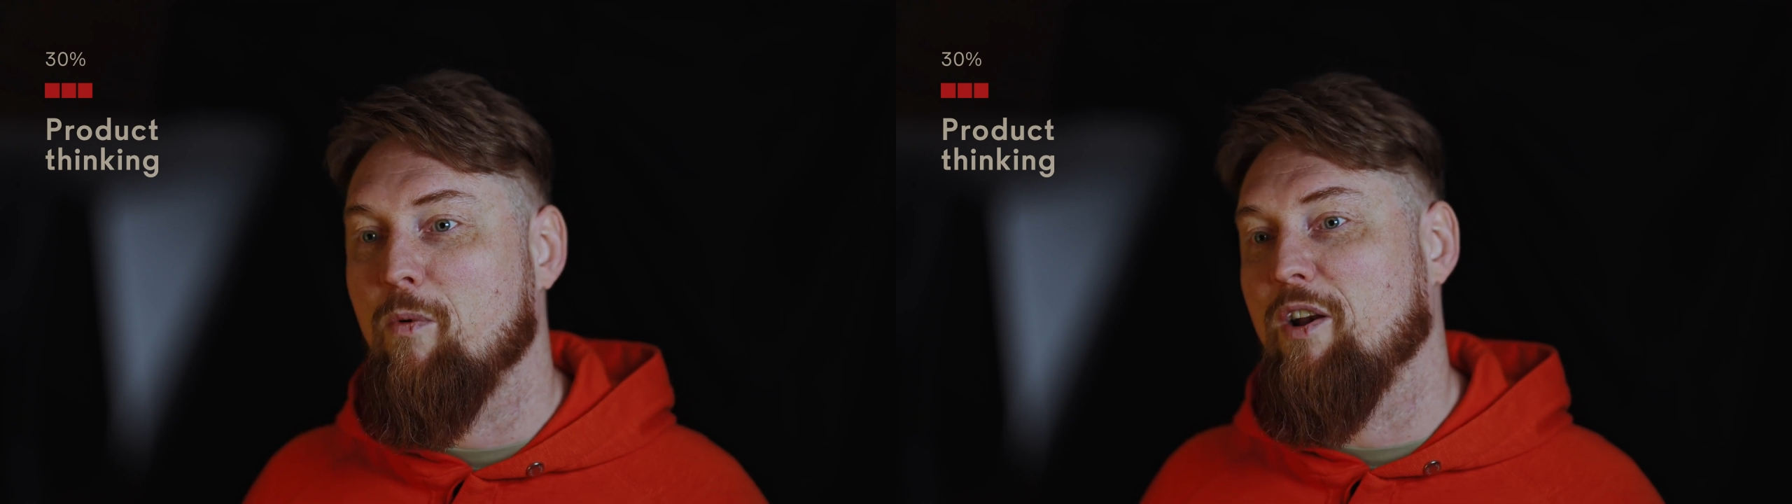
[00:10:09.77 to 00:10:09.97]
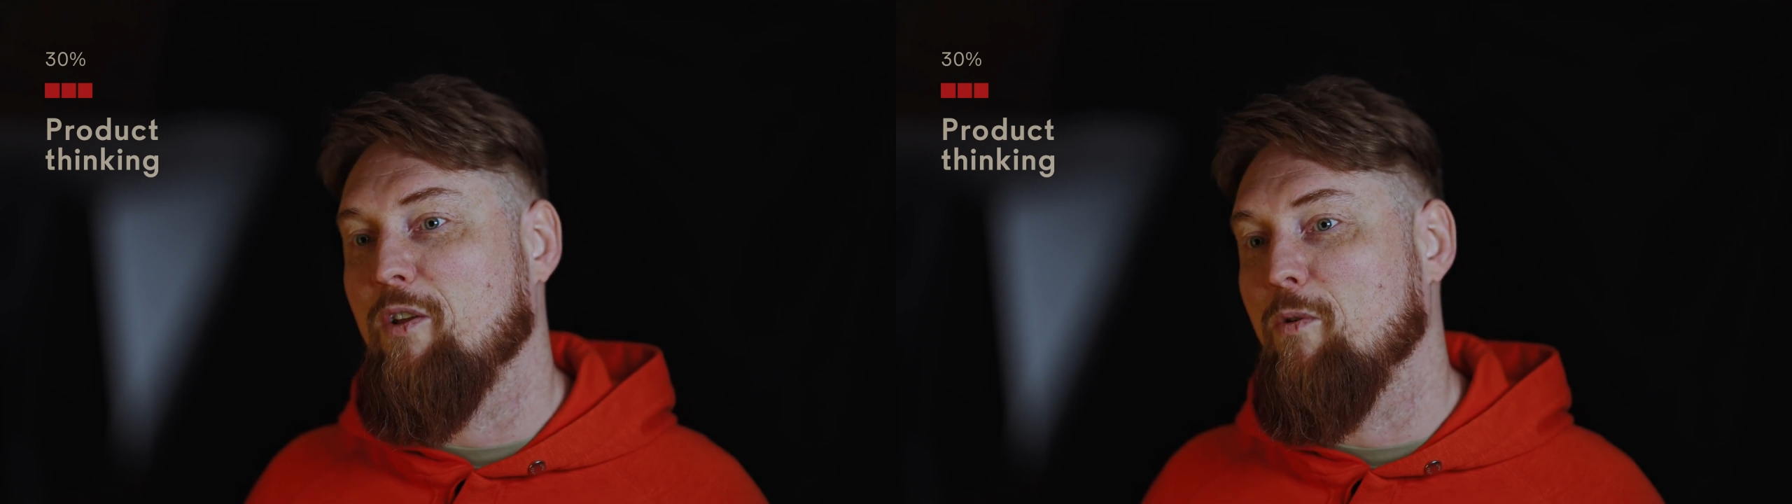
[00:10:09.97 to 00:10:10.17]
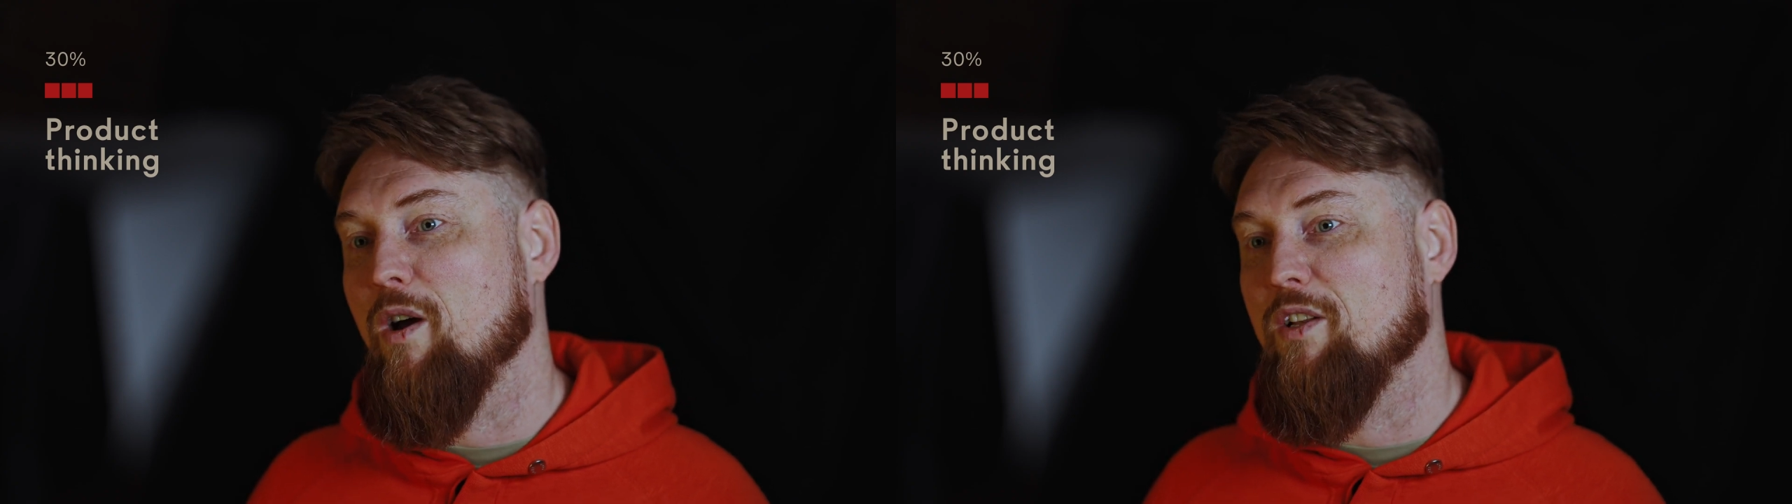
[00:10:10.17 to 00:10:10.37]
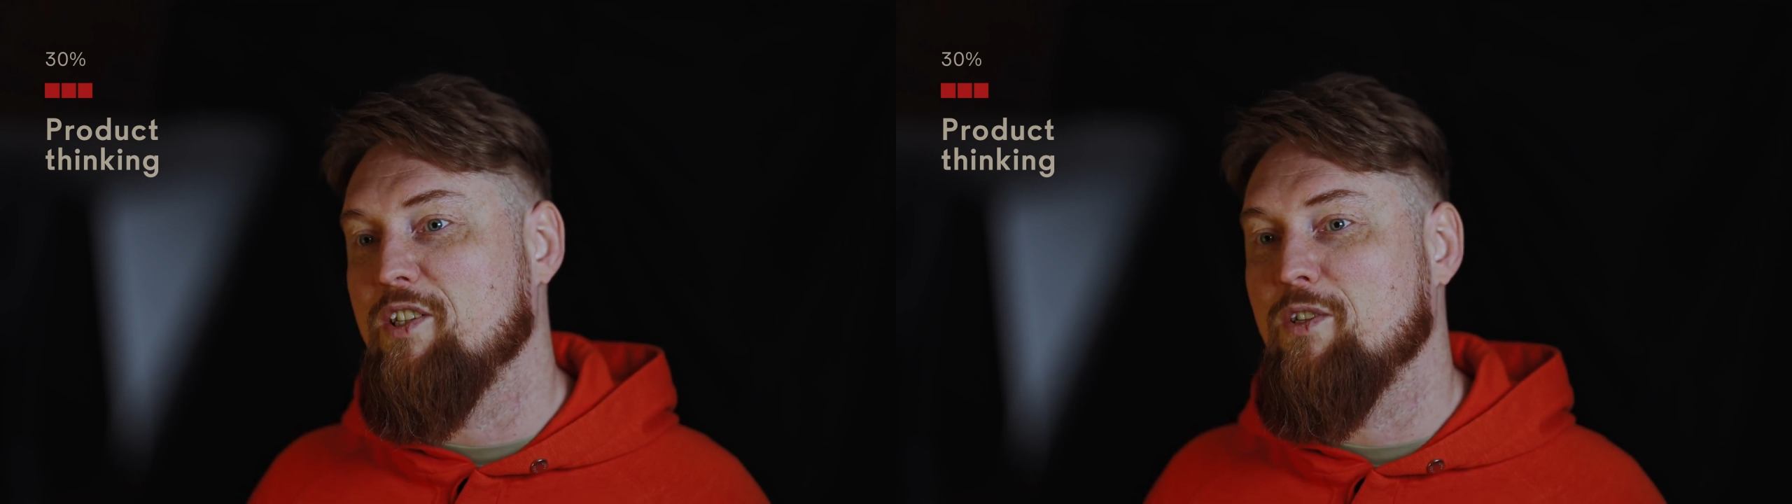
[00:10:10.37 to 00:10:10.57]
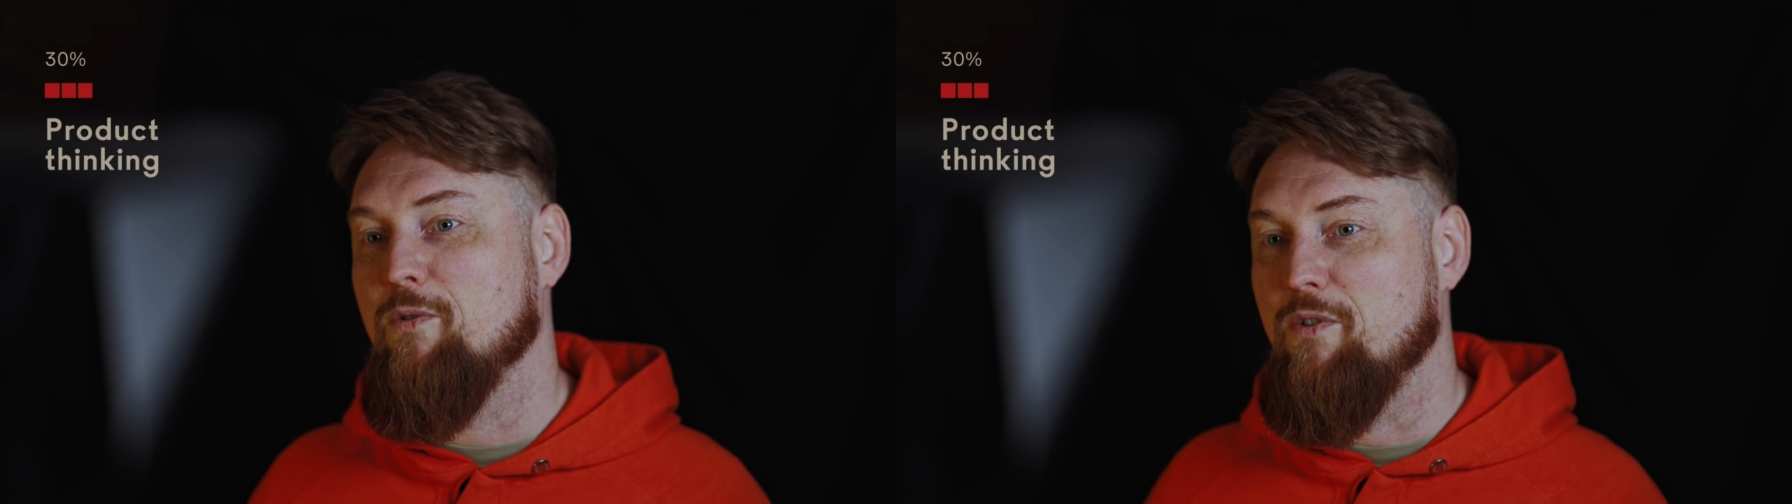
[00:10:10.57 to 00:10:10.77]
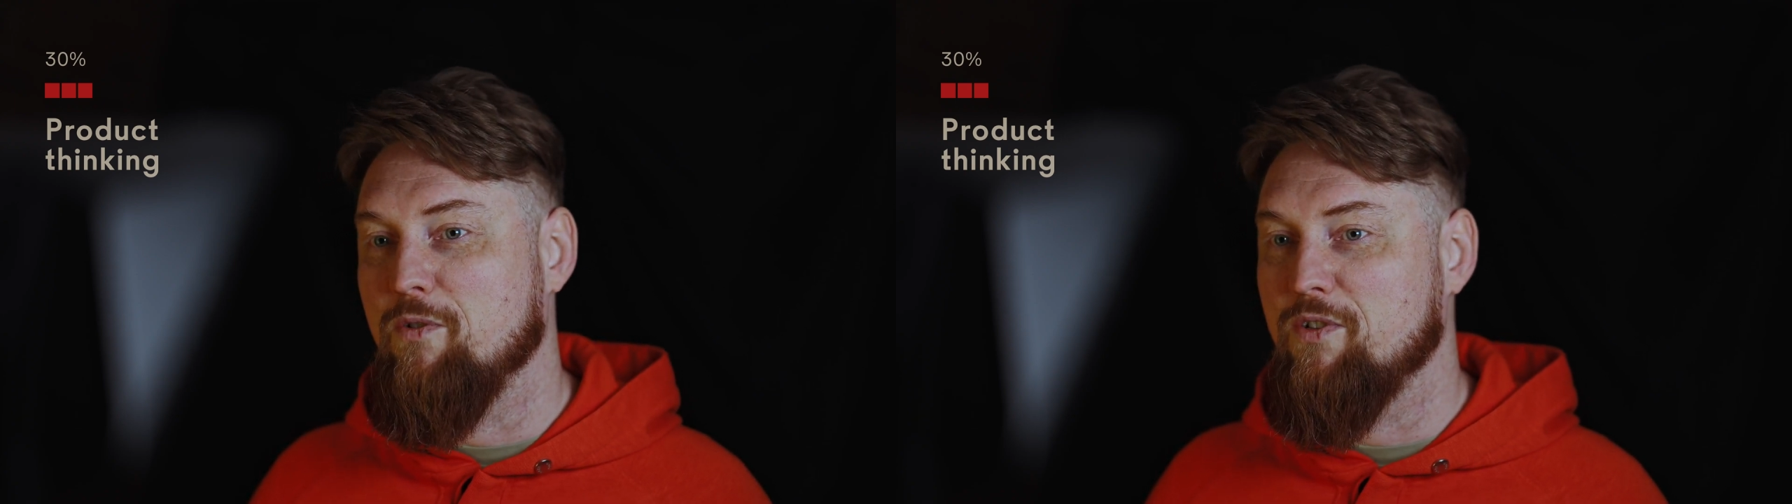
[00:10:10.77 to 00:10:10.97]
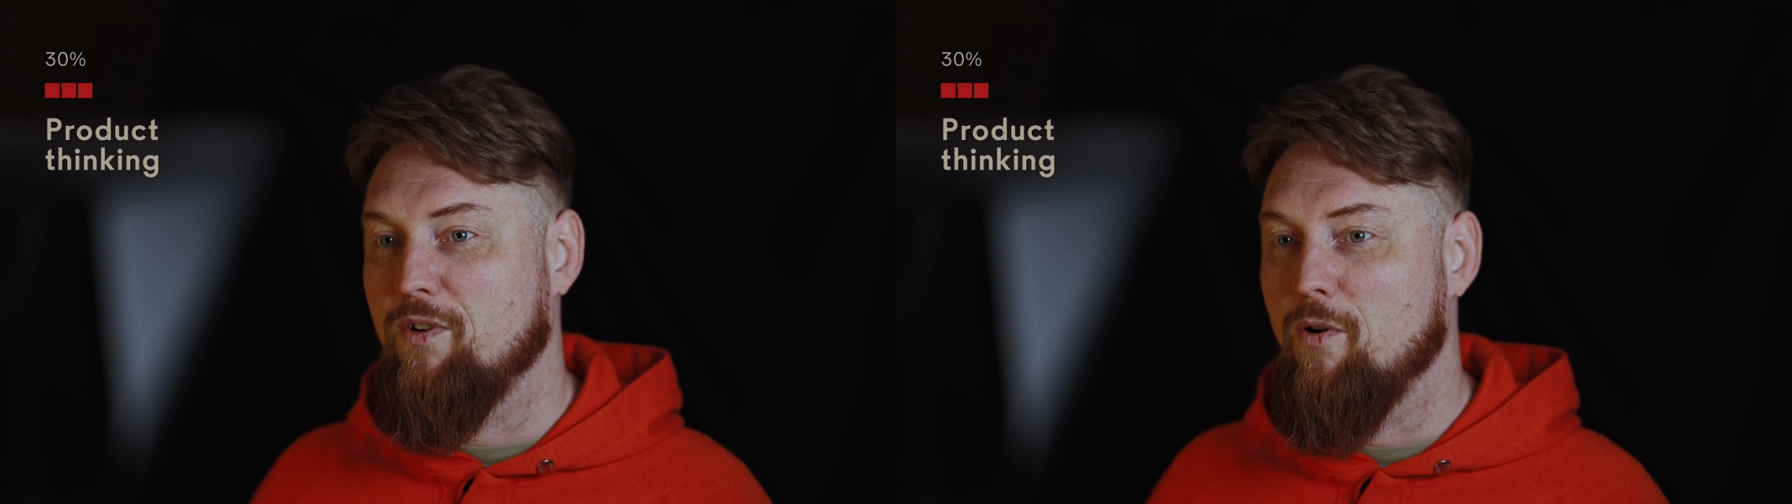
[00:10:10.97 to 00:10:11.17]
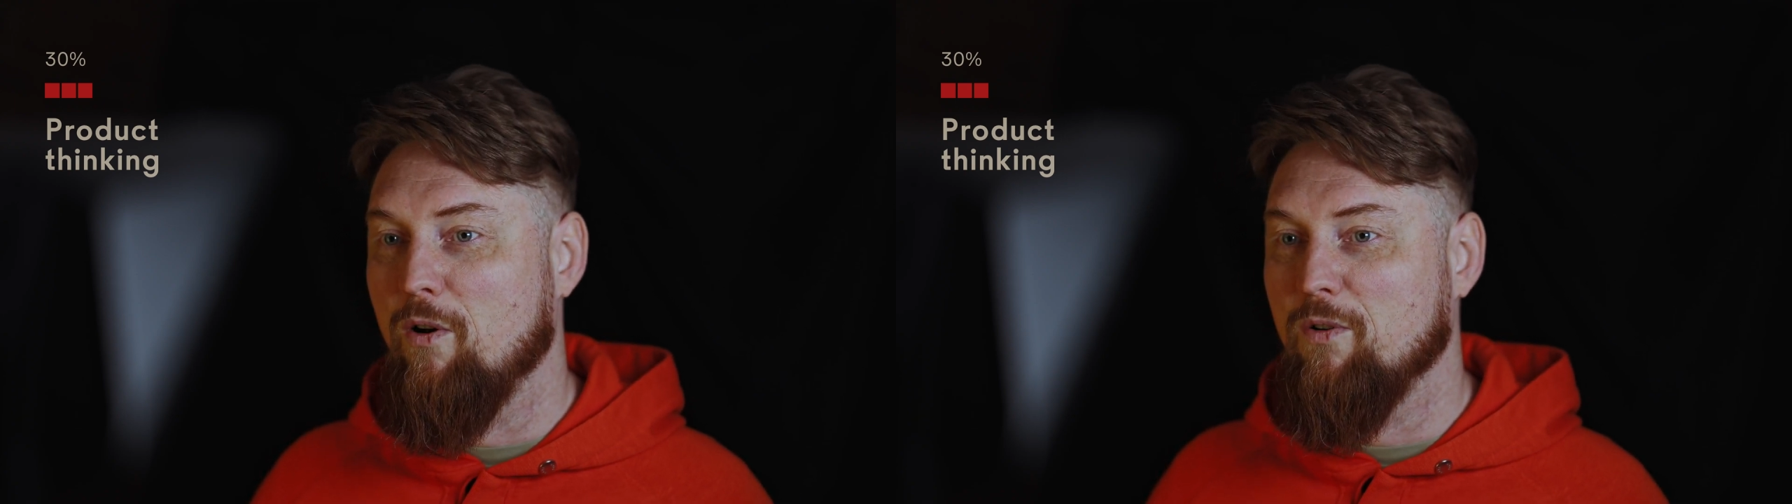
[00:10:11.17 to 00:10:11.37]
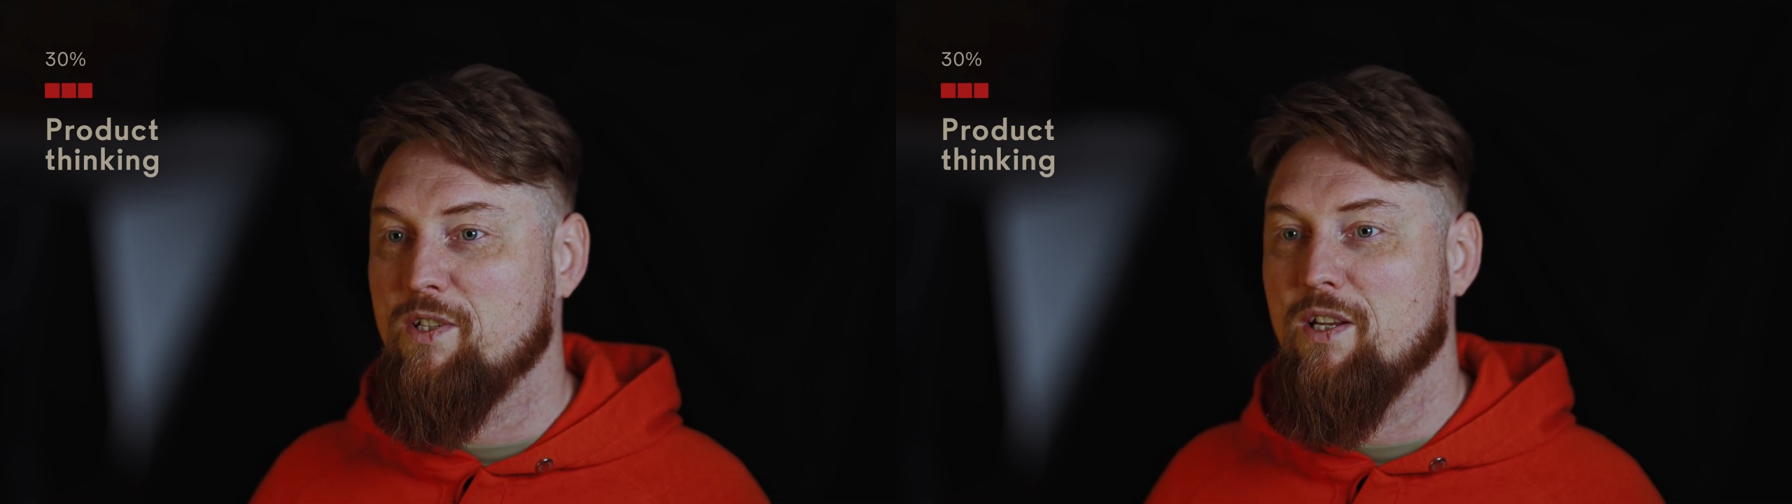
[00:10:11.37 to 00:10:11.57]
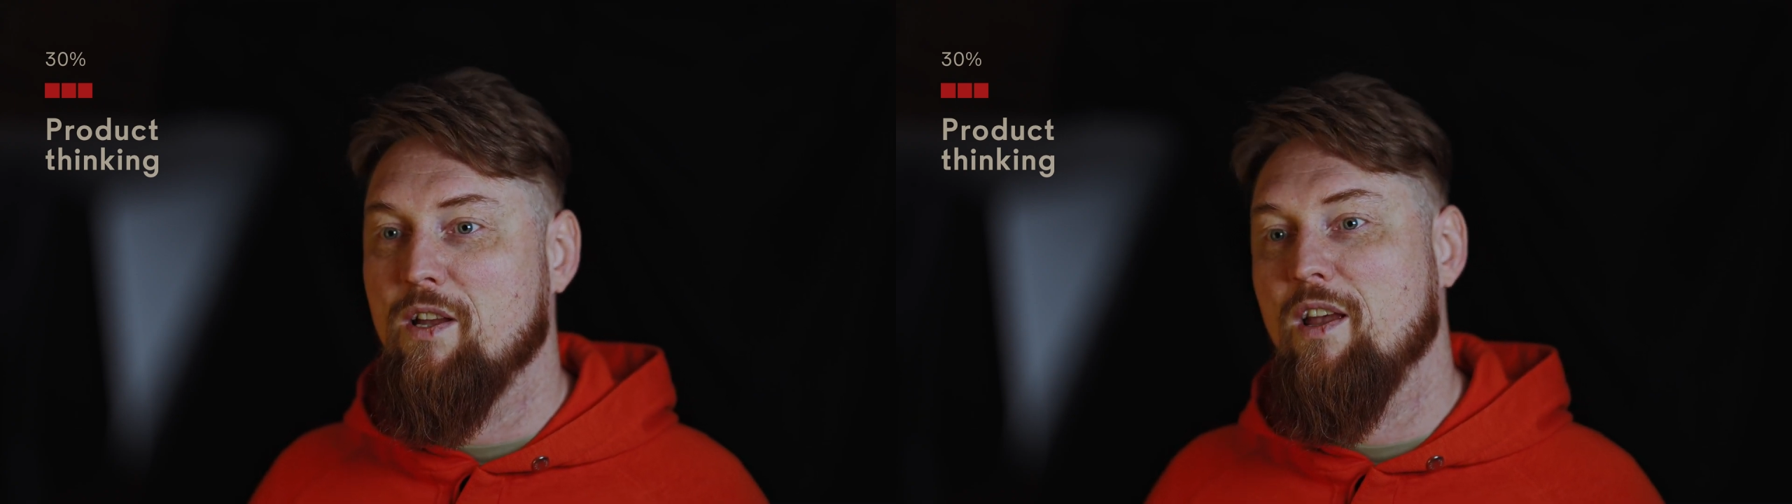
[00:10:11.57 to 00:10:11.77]
where you understood user
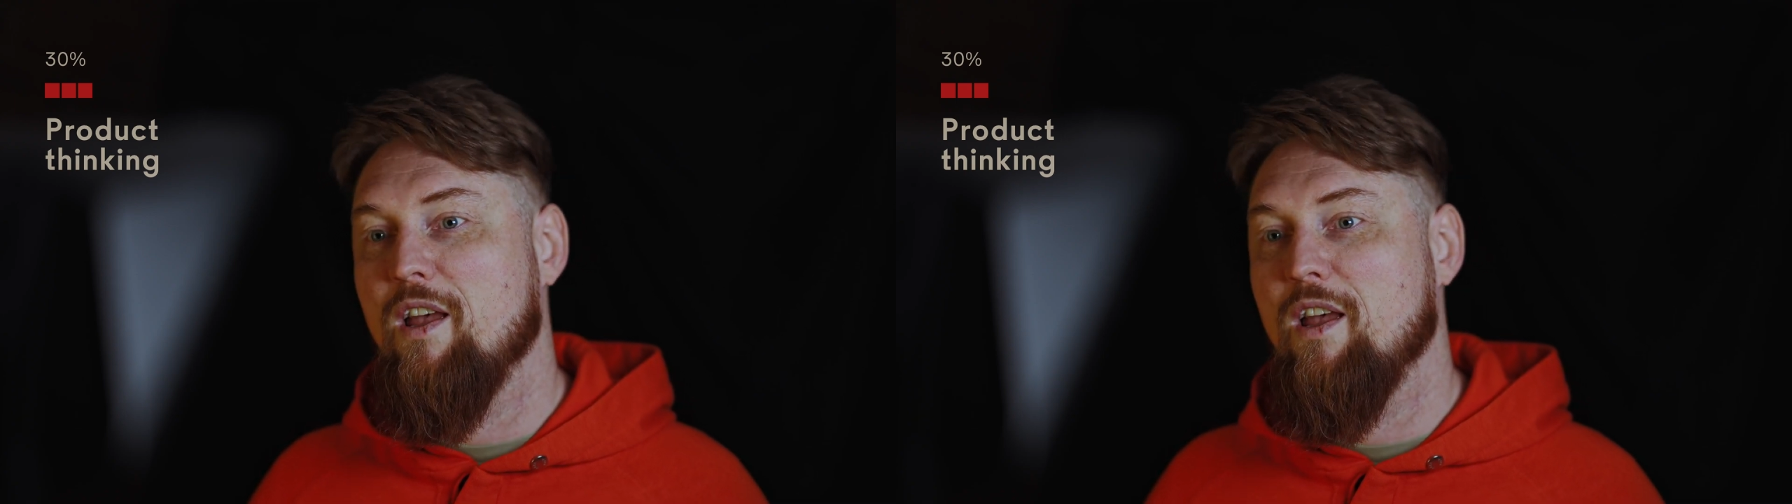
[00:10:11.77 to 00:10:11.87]
goals,